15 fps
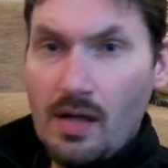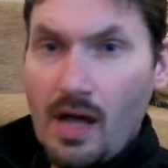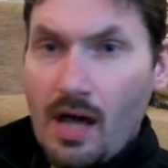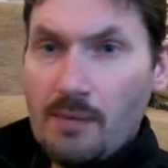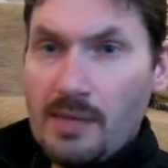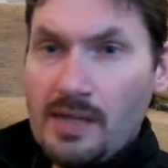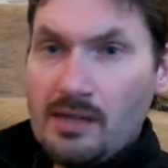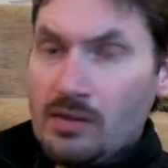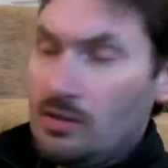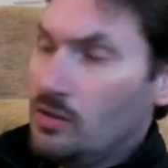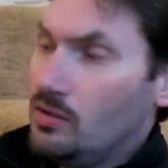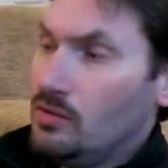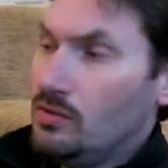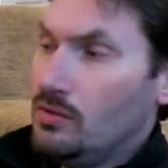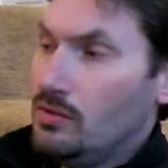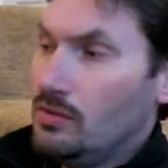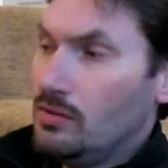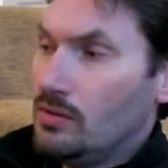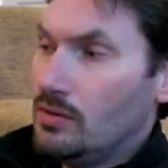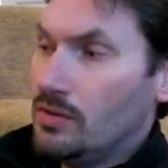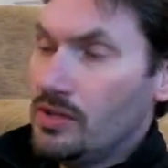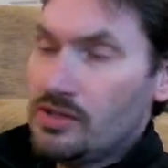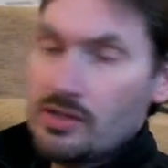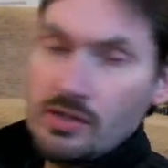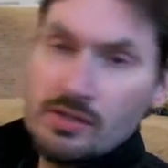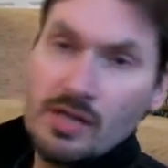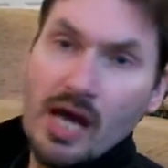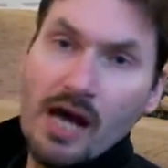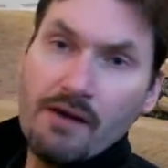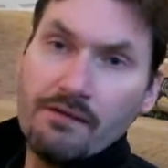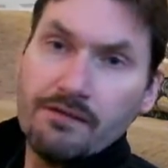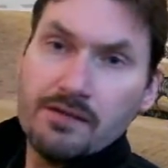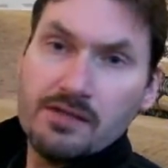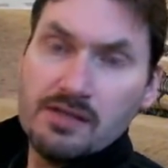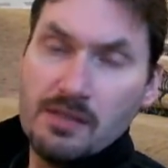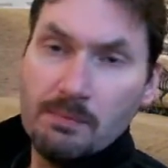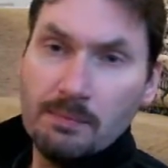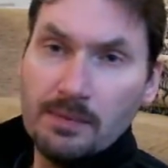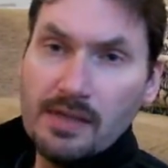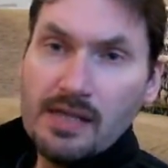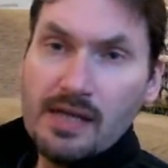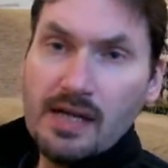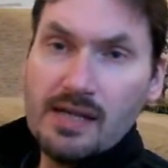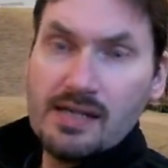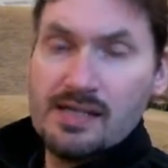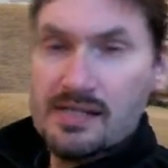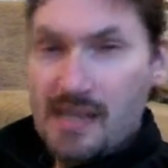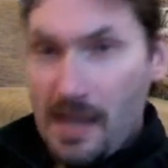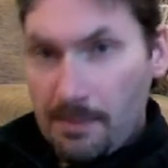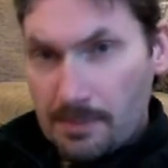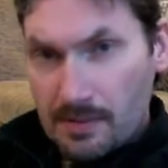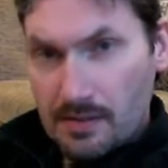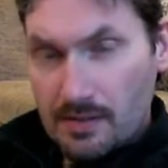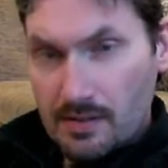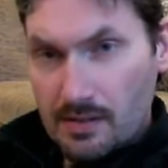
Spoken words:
I mean, Christians have to simply accept